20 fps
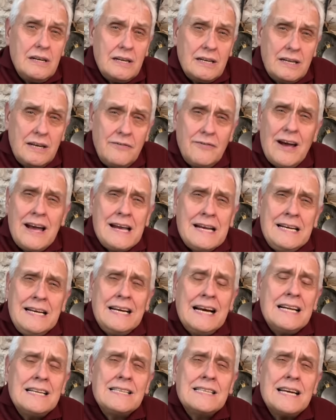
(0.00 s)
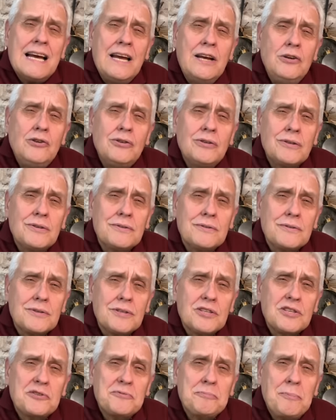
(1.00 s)
give incantations,
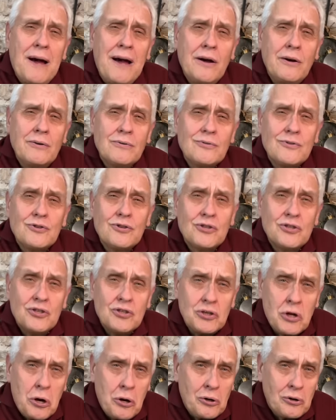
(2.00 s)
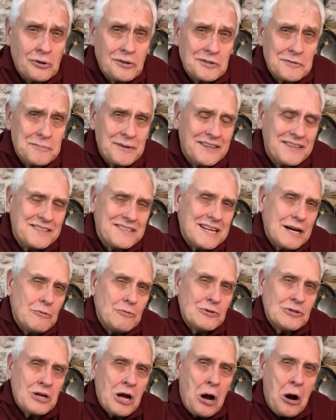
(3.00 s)
spells, songs, because that
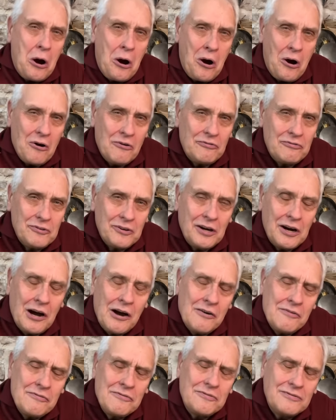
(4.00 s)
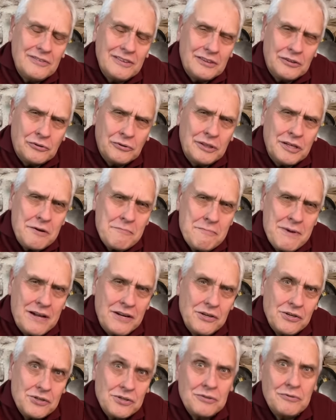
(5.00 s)
was half of Greek
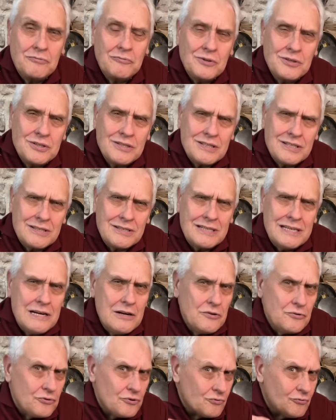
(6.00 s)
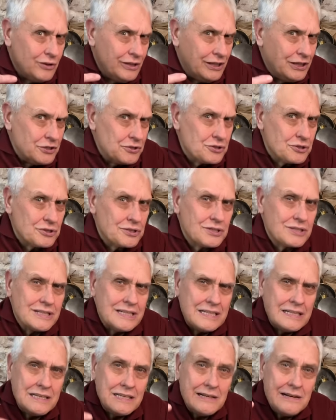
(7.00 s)
medicine, was the religious,
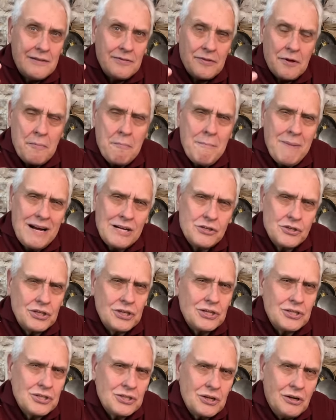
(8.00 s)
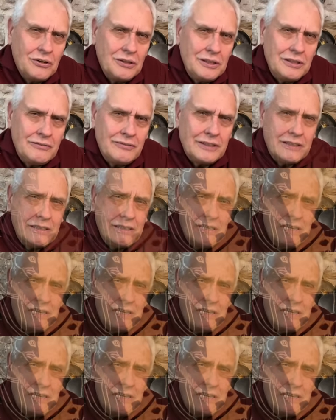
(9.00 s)
the magic side of it.